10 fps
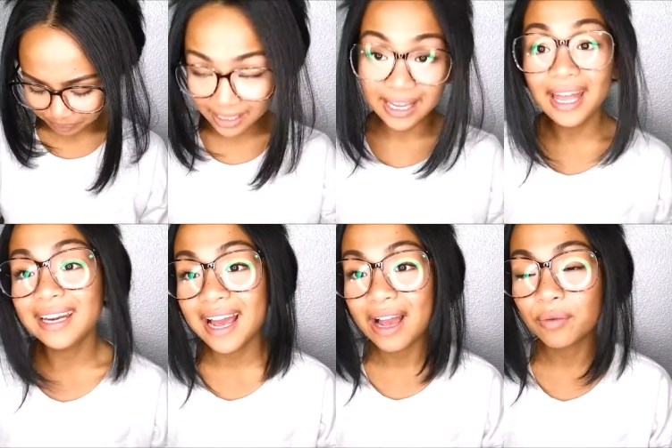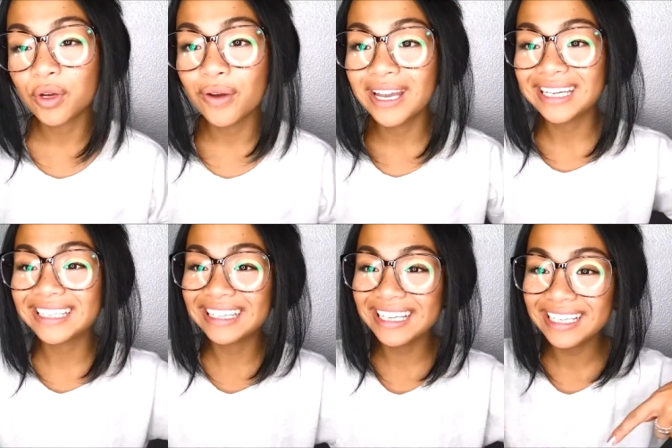Again, I will go ahead
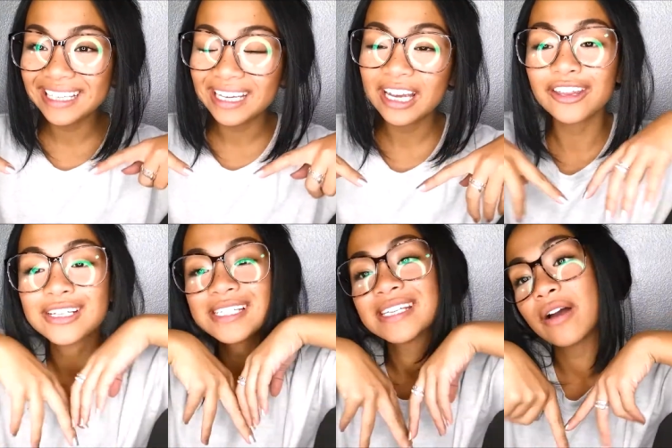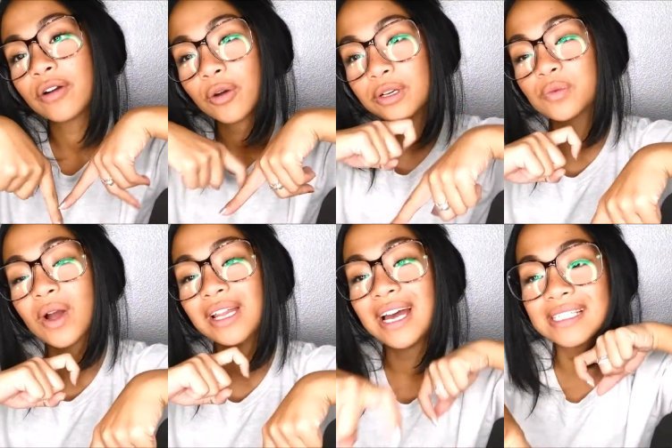and link the discount code as
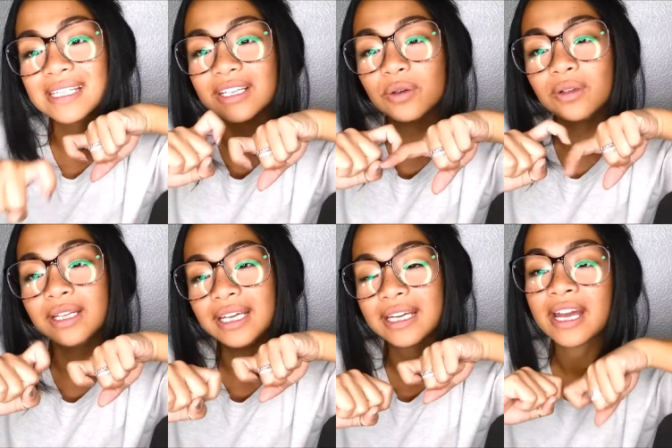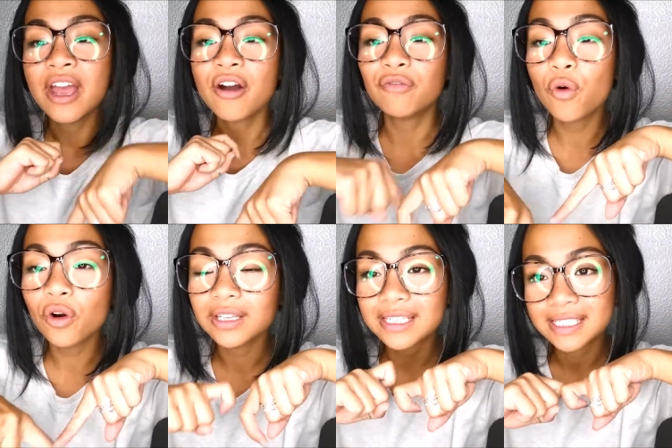well as the little link
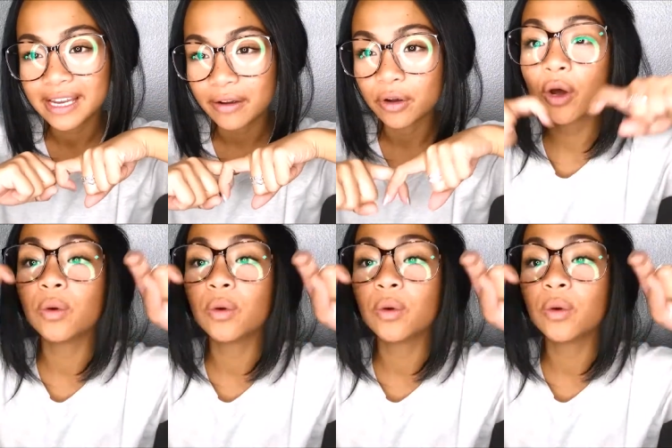for the discount